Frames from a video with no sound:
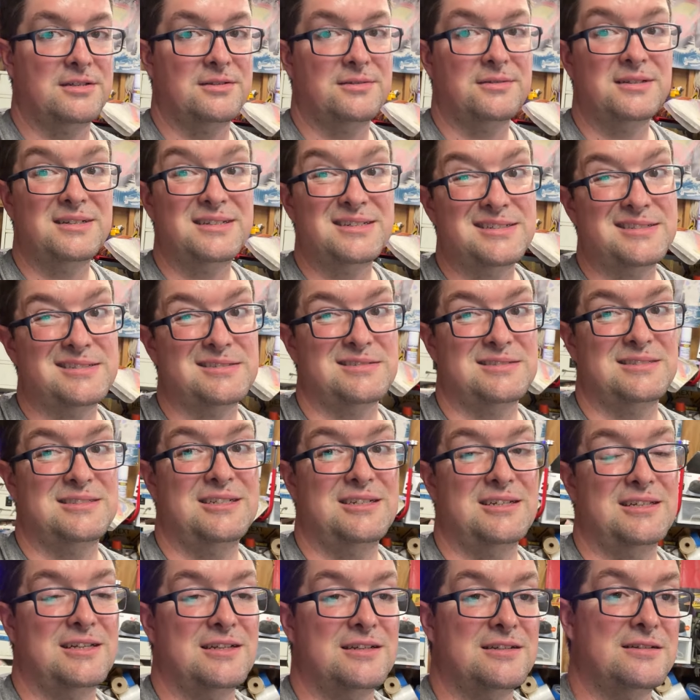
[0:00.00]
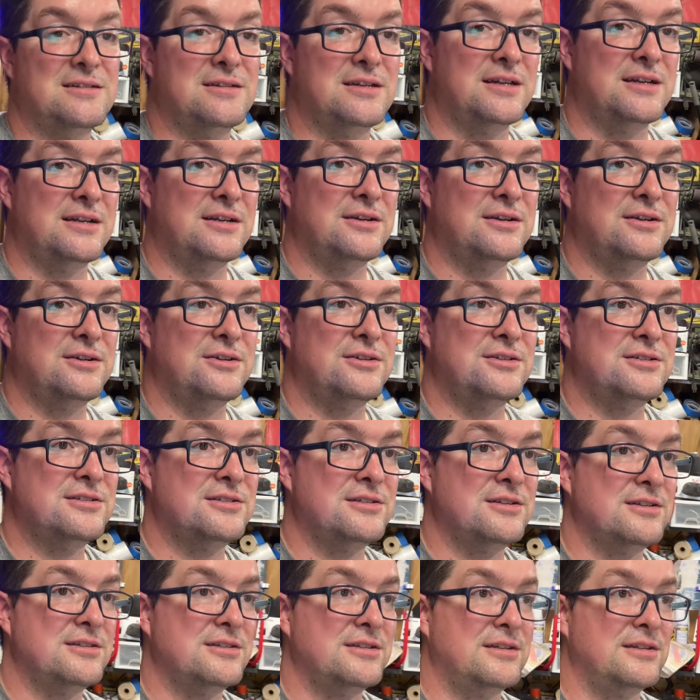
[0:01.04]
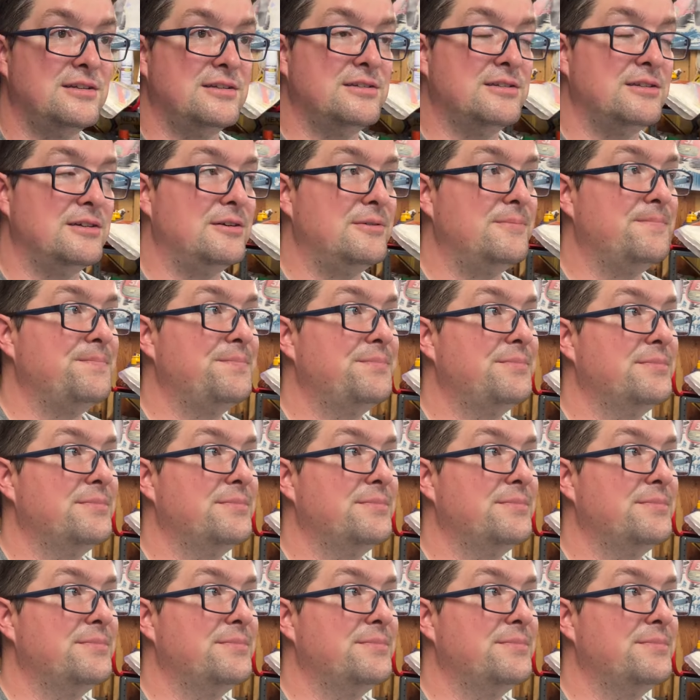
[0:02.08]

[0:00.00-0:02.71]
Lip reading: And, oh, yeah, that kind of hurts, doesn't it? So